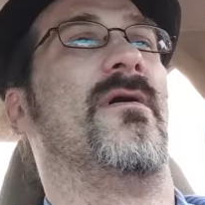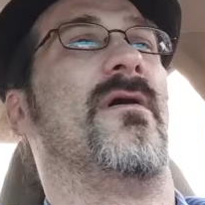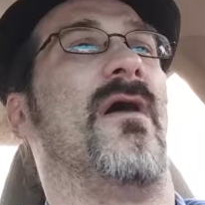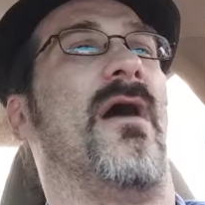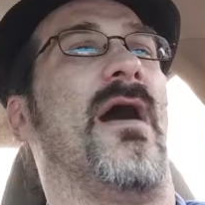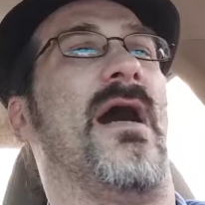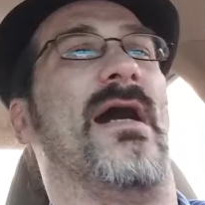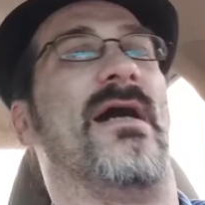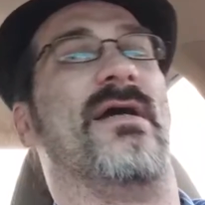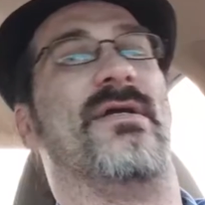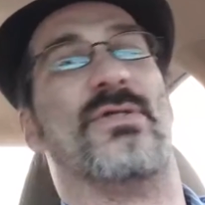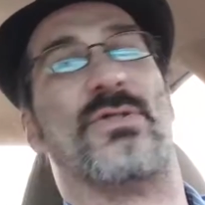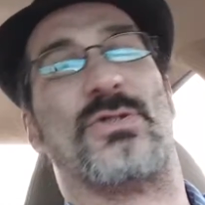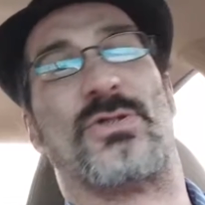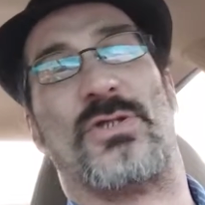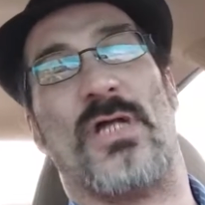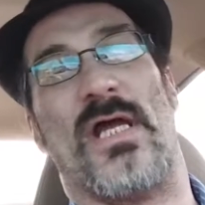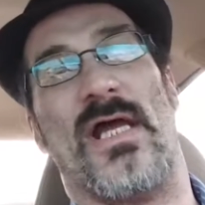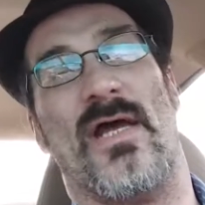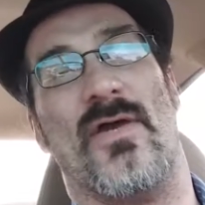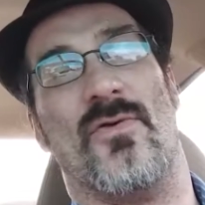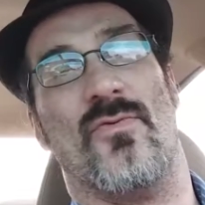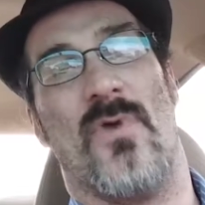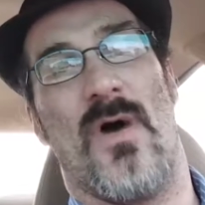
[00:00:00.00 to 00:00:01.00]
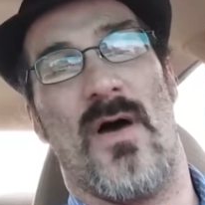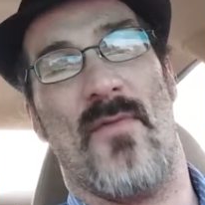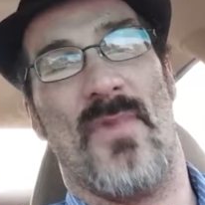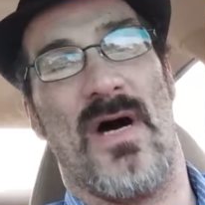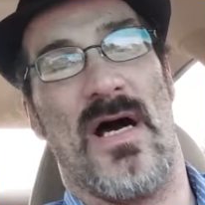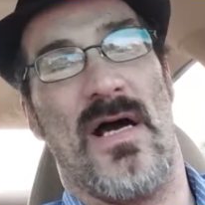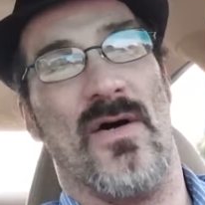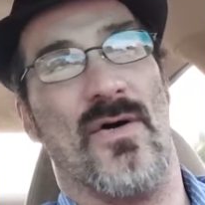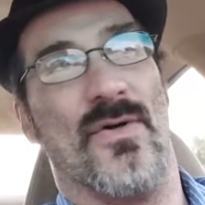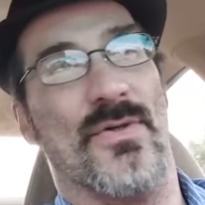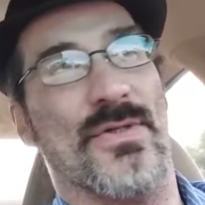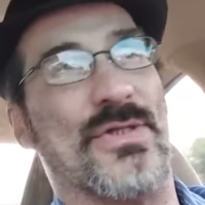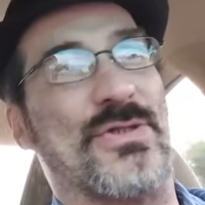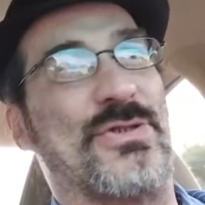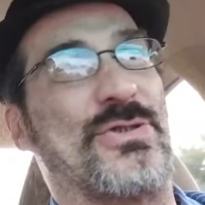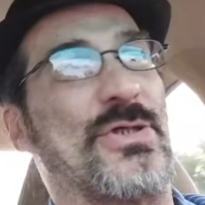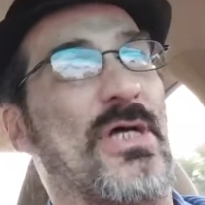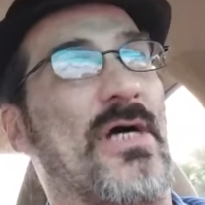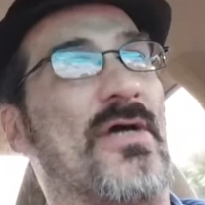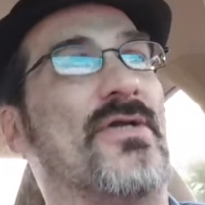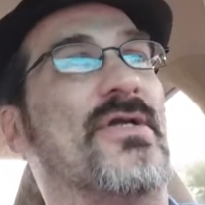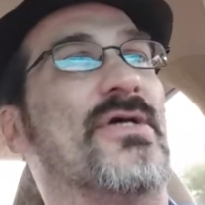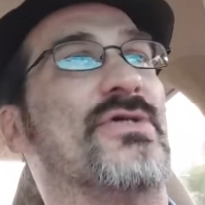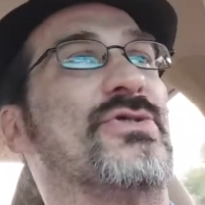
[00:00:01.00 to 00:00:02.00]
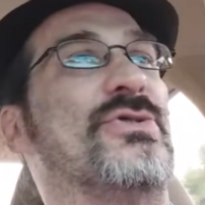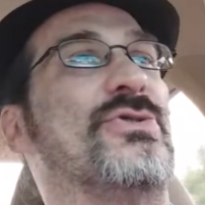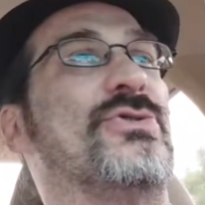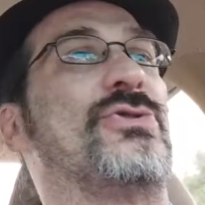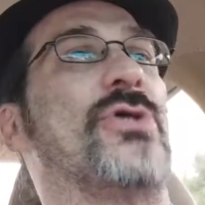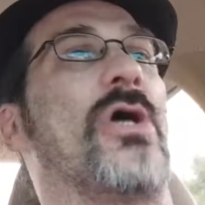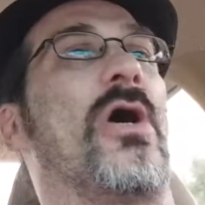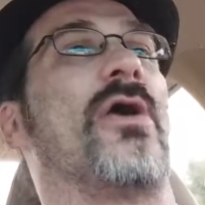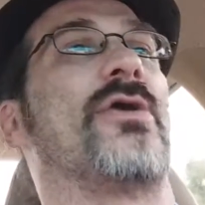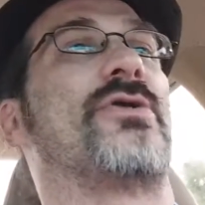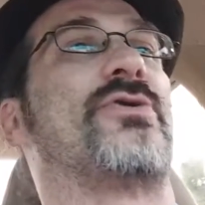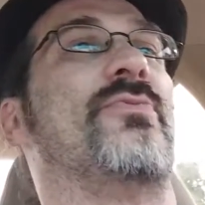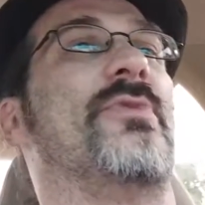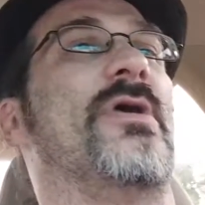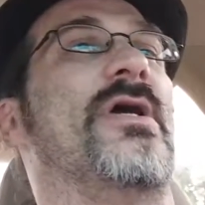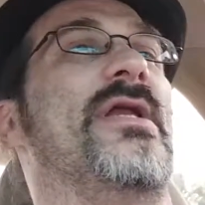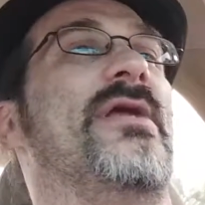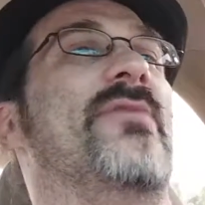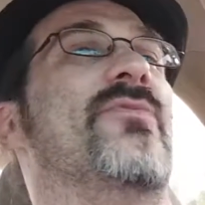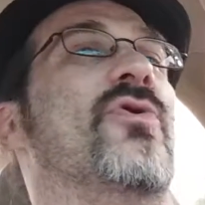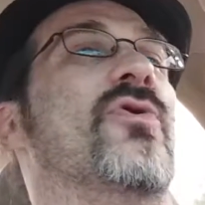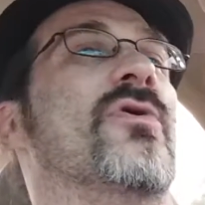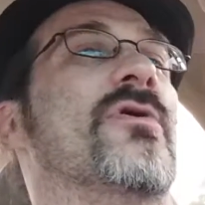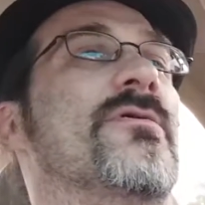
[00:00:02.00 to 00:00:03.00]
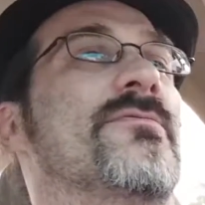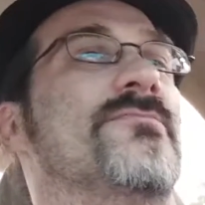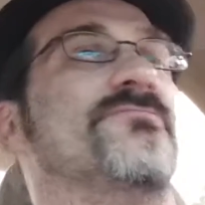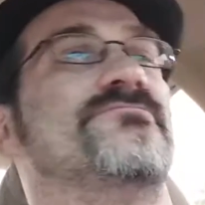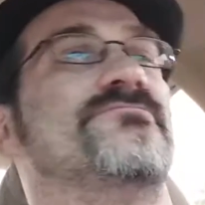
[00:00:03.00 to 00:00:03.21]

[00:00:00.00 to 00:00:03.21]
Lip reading: I understand why my oldest son doesn't talk to me anymore.